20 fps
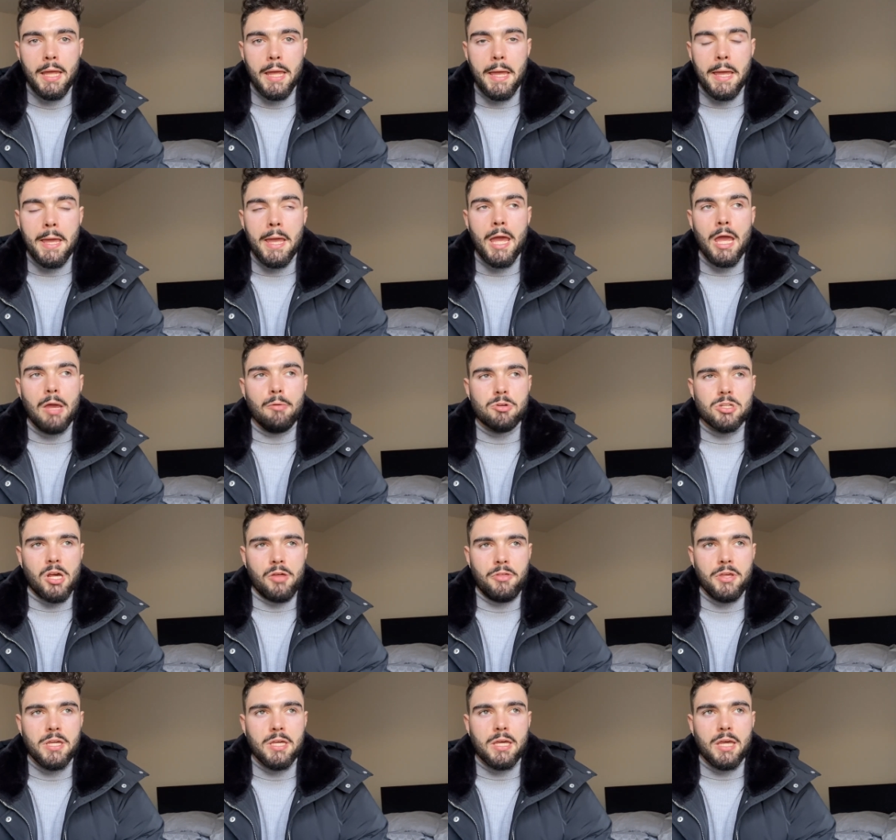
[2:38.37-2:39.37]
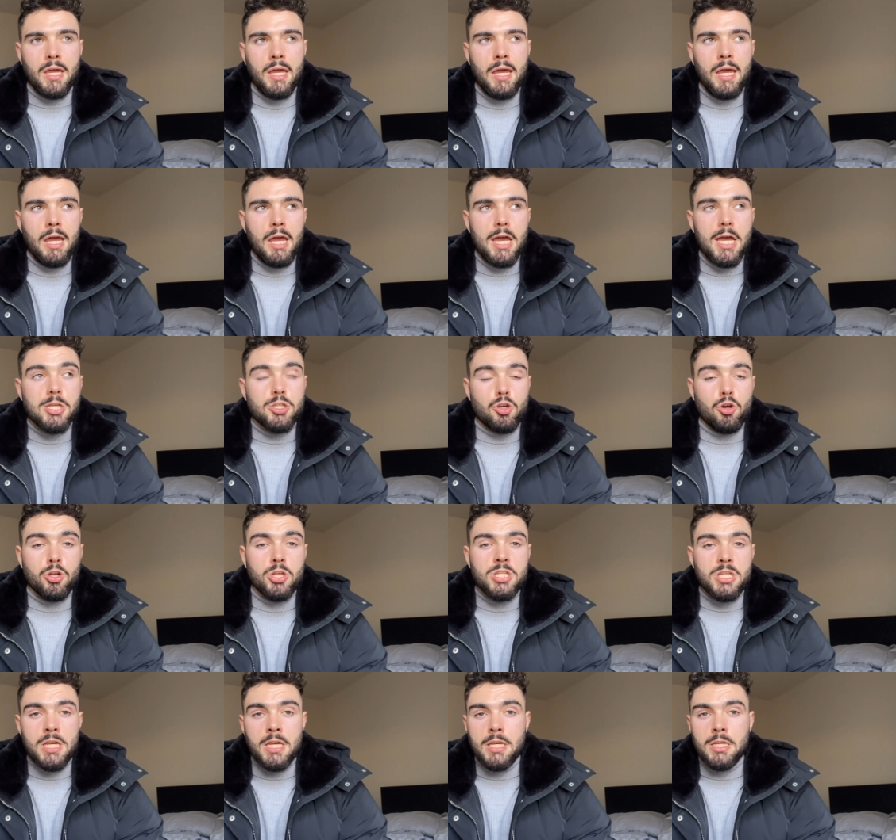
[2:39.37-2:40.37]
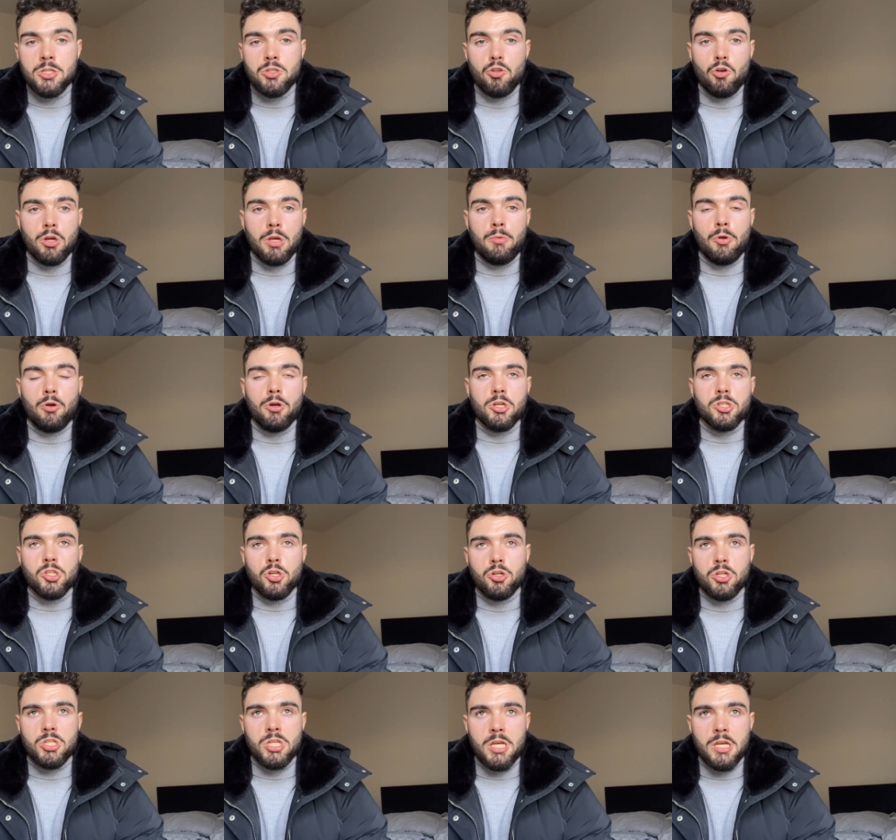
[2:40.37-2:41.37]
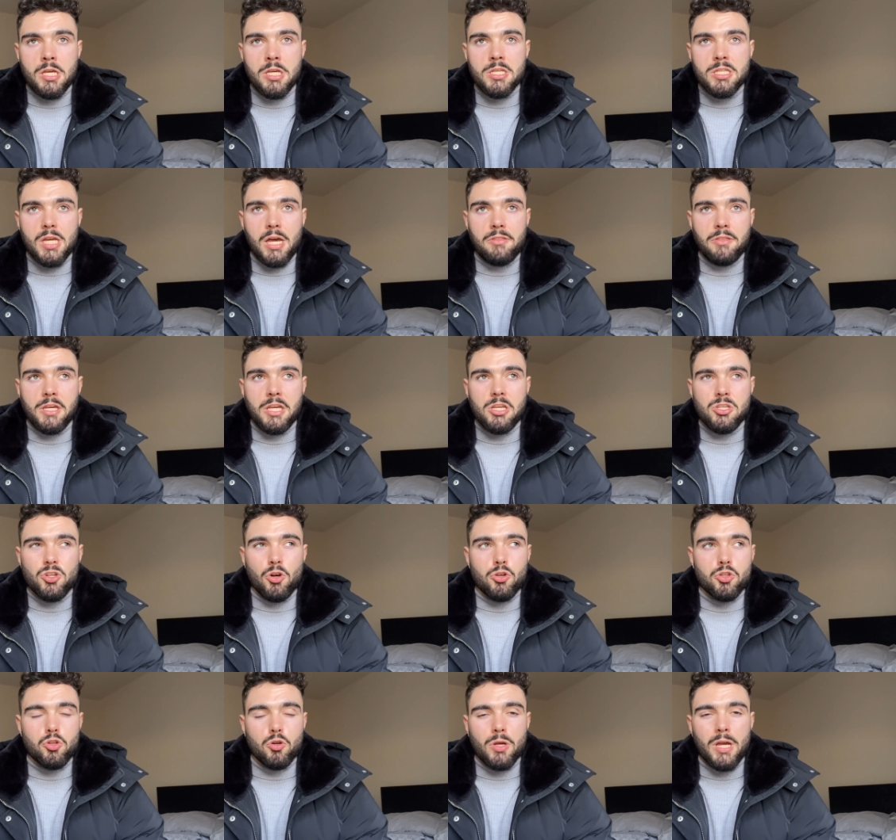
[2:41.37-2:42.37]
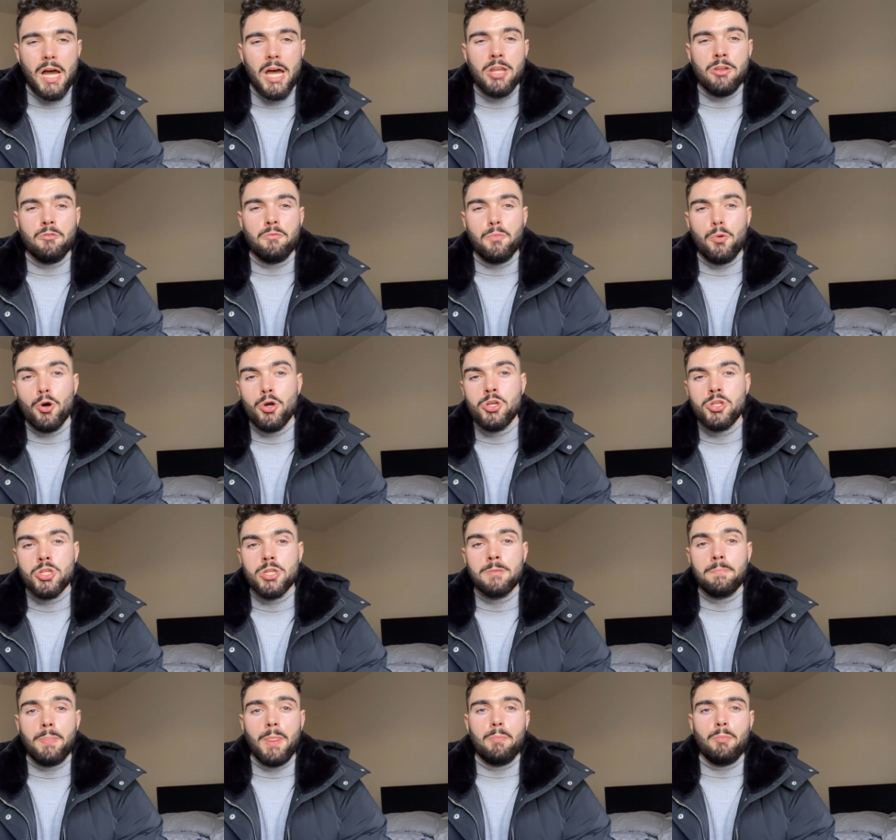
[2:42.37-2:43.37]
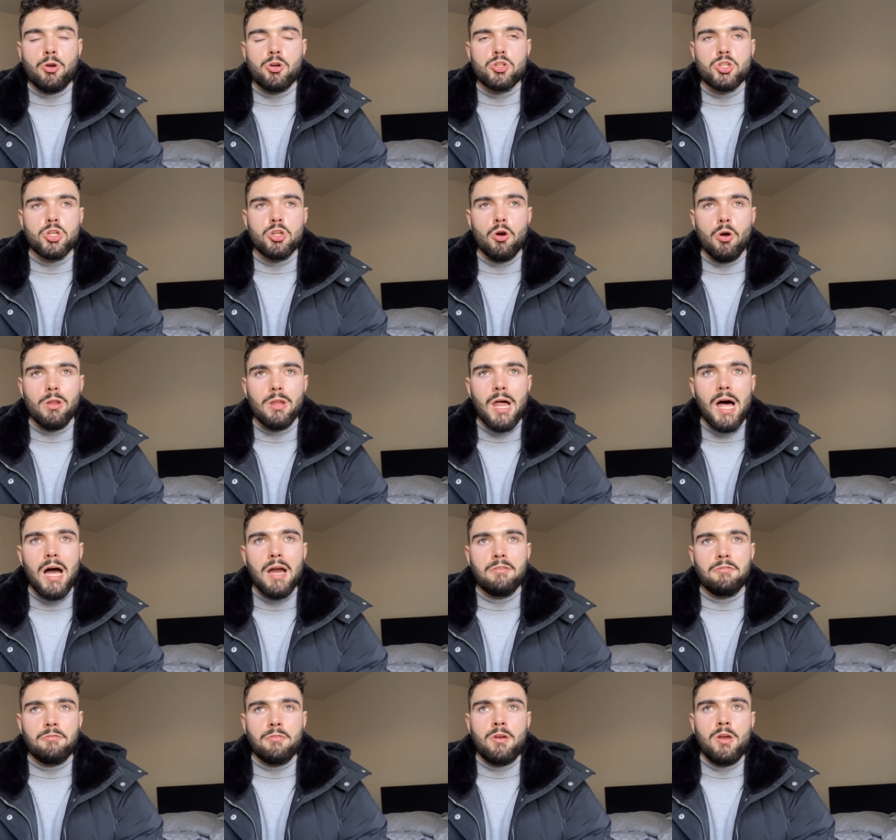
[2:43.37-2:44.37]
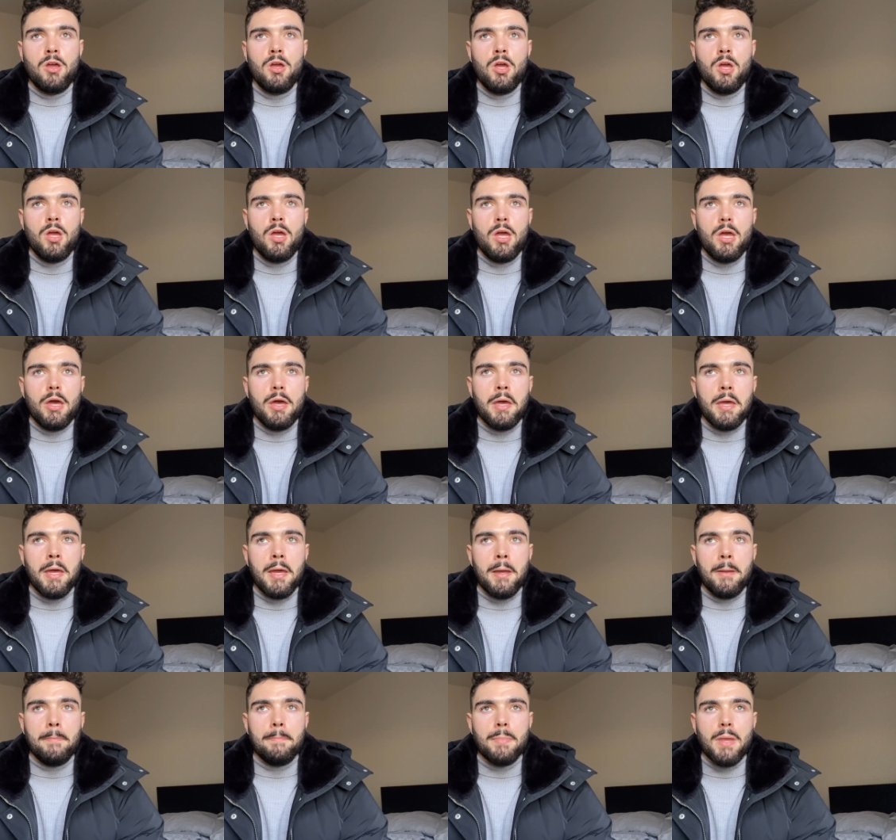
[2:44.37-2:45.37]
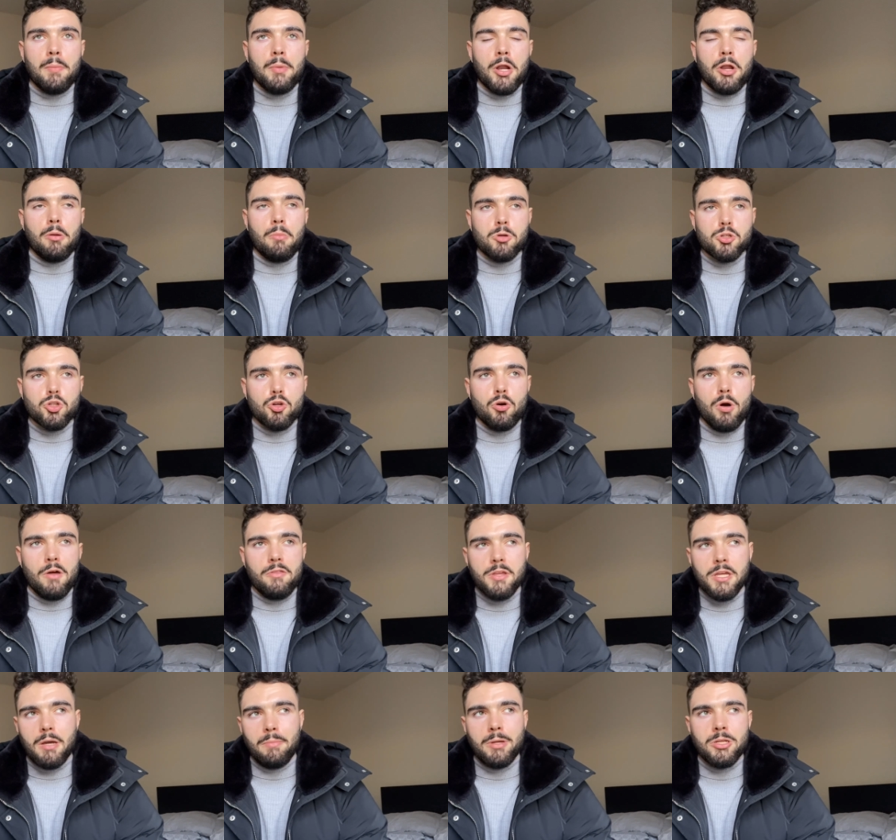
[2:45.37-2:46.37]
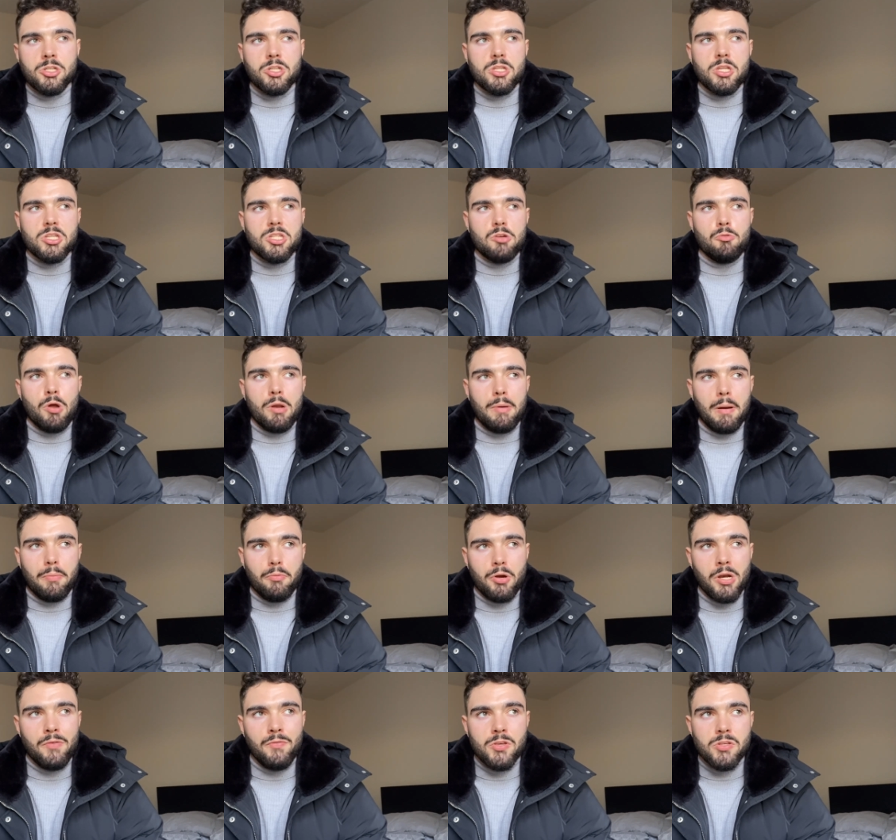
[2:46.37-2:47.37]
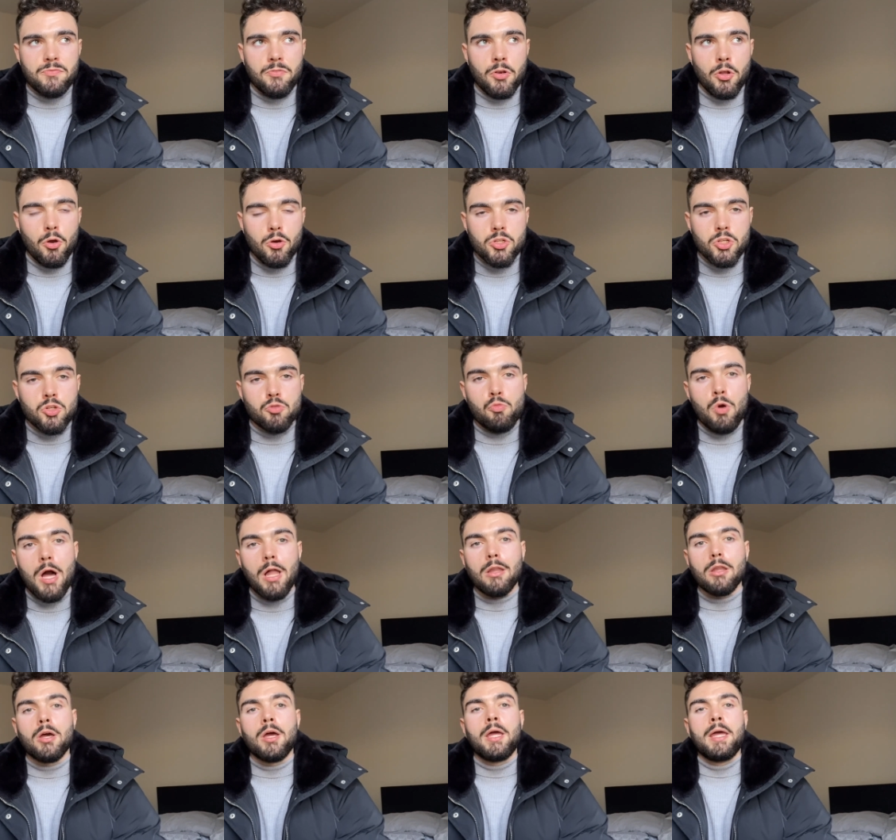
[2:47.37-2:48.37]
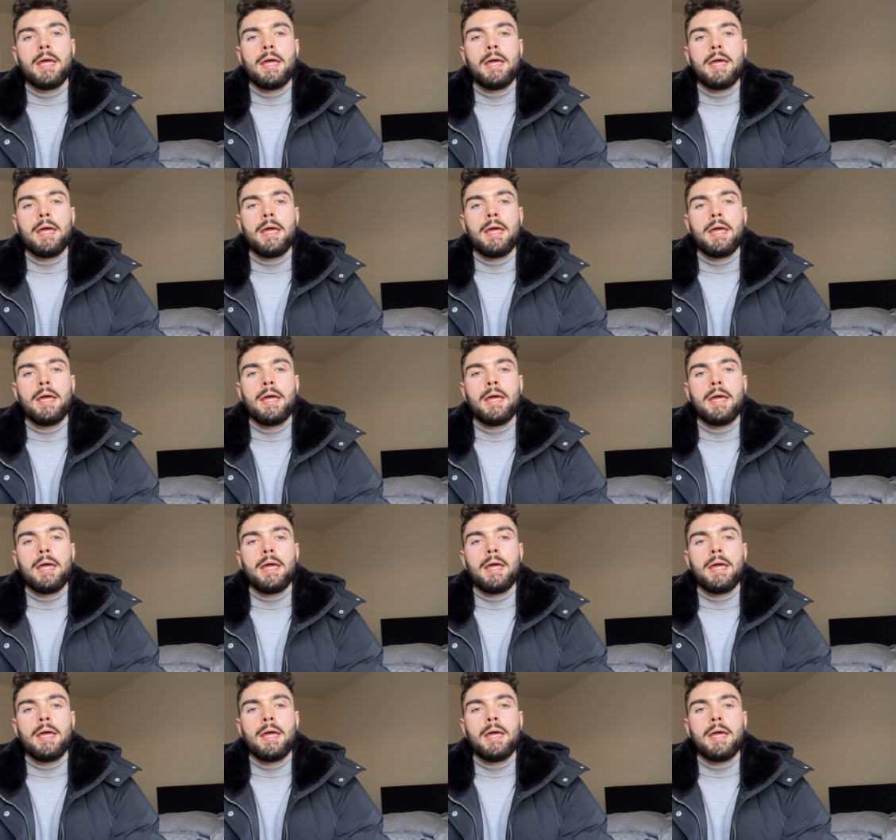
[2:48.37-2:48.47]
uh, which I think as good as it is, don't get me wrong, as good as it is, I think it's also kind of poison because, you know, life, um, I mean, I'm not sure, I think I mentioned this in one of my previous videos as well,